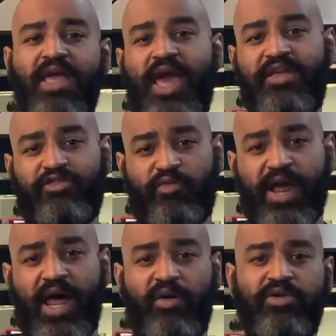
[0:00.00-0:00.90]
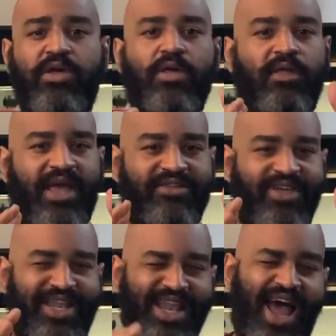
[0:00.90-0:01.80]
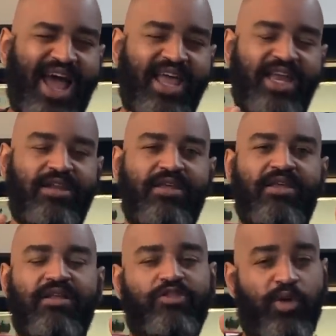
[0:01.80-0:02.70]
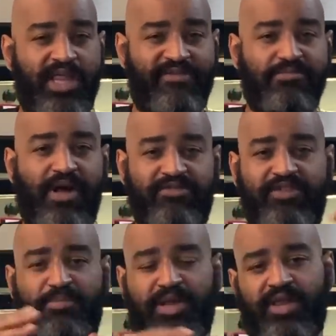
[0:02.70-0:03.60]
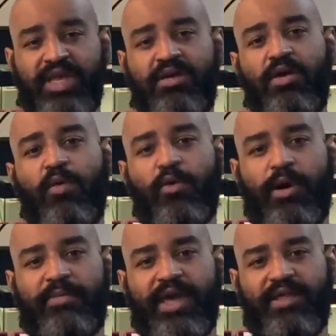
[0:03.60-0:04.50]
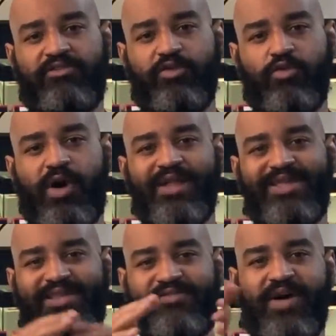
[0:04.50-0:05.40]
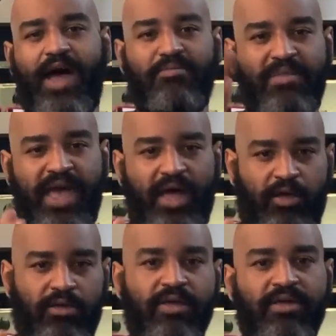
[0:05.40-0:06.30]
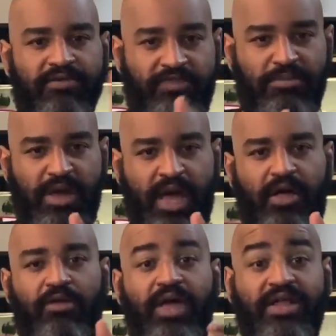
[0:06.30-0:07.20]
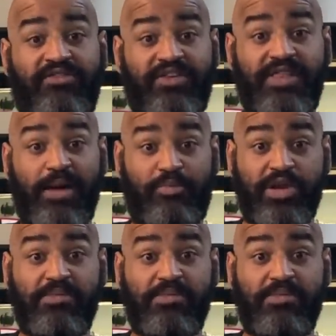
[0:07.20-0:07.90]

And it's around, like I said, 9 to 11 months typically where I'm getting to identify male, female, and see that breeding